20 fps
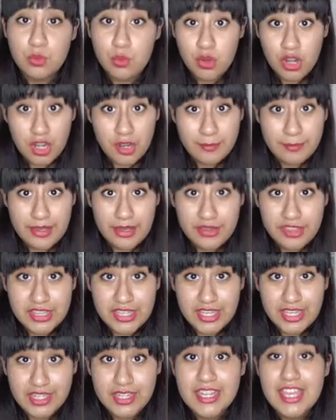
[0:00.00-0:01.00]
worry about
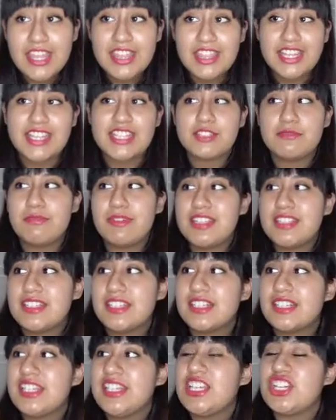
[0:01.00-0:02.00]
that. That's
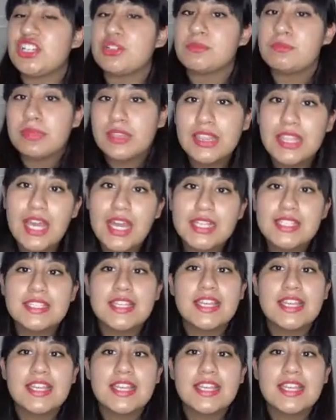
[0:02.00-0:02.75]
basically your plot